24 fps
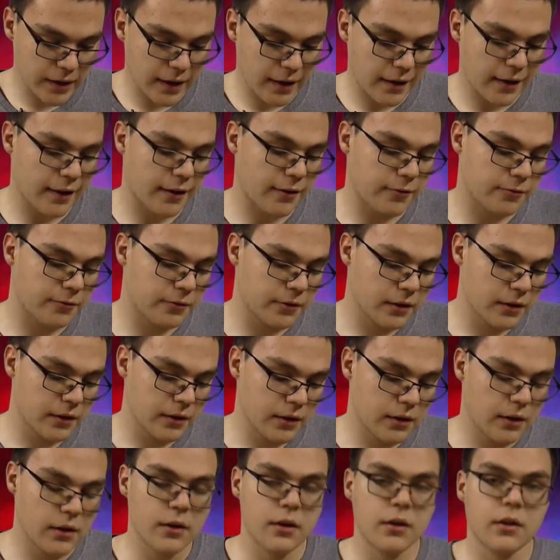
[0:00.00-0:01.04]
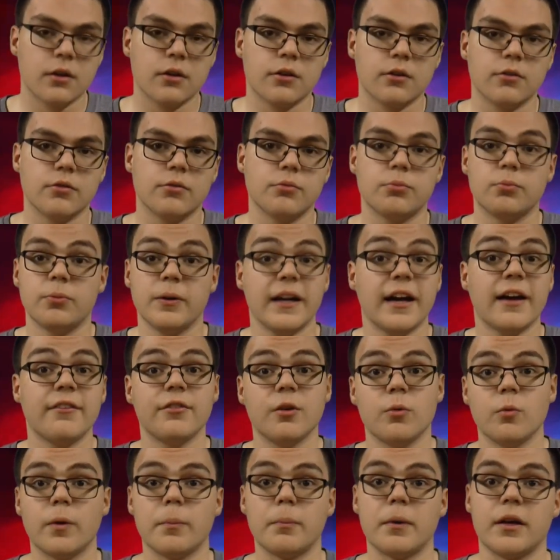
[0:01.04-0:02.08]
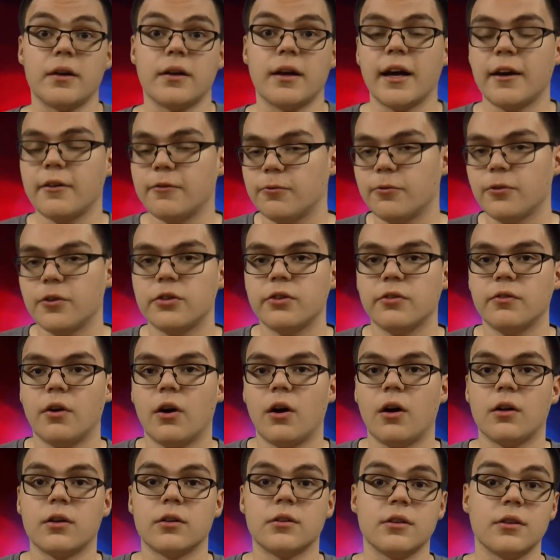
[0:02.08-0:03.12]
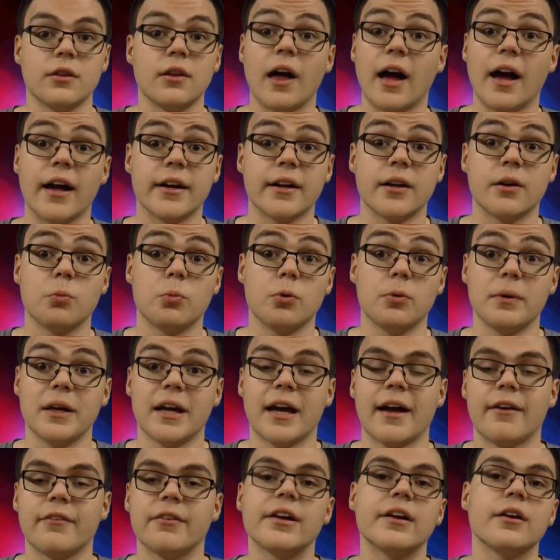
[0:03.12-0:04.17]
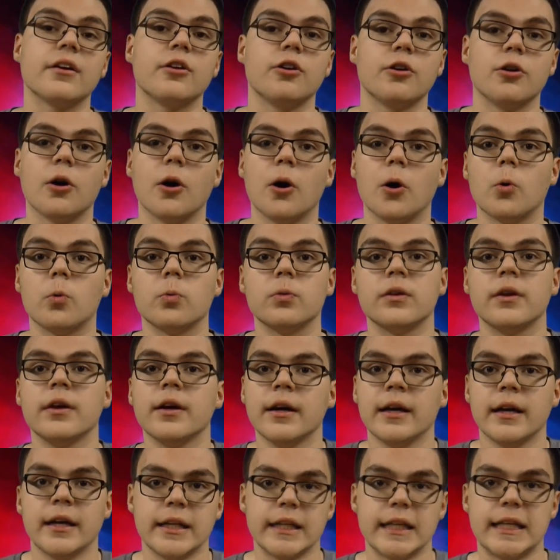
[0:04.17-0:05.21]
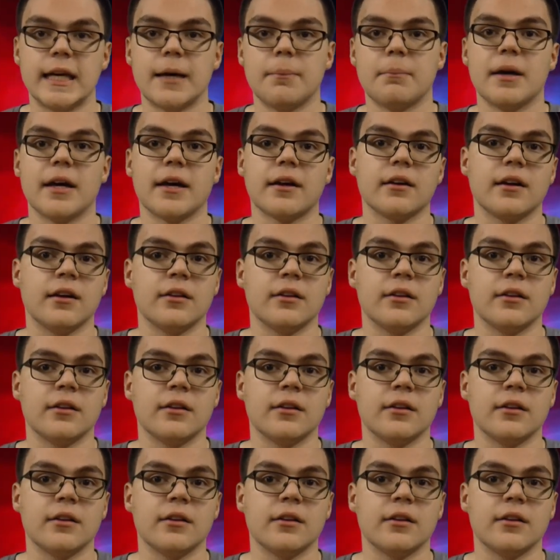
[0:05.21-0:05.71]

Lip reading: have the women, and first of all, Lana will be having her own gimmick.